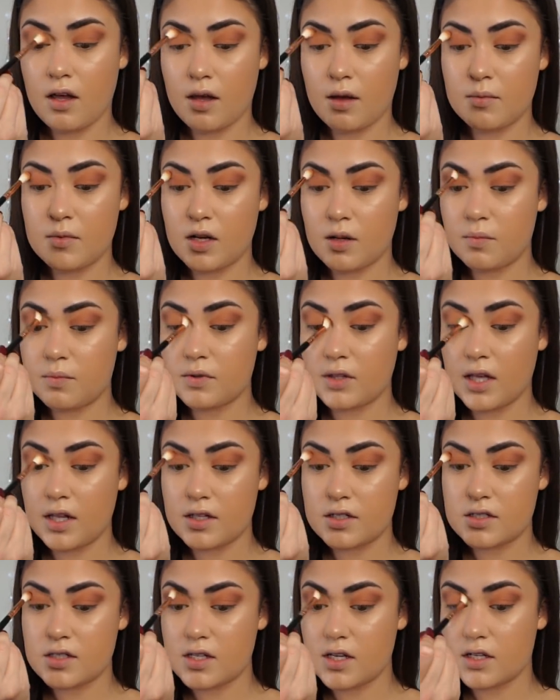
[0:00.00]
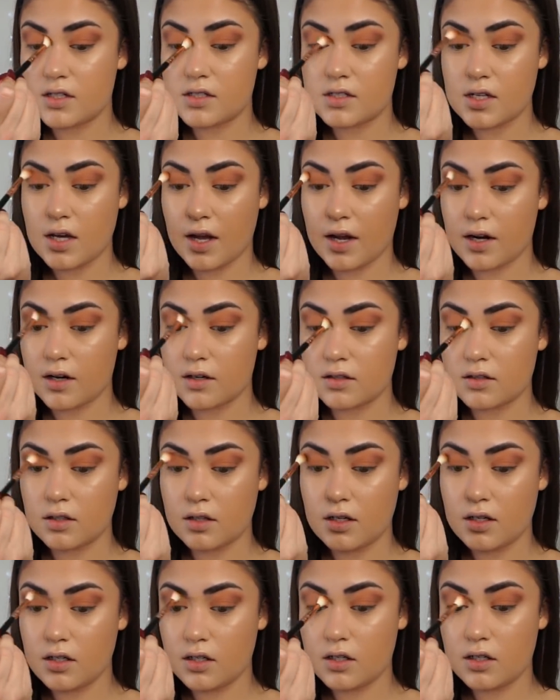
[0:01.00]
I'm going to blend the entire
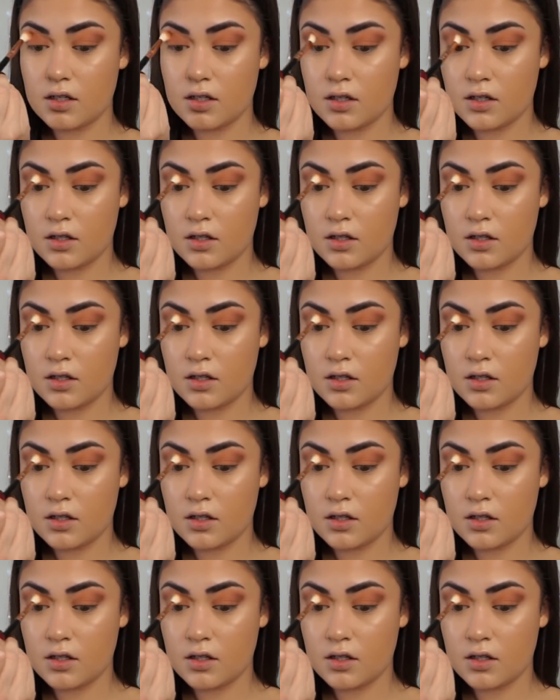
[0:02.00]
look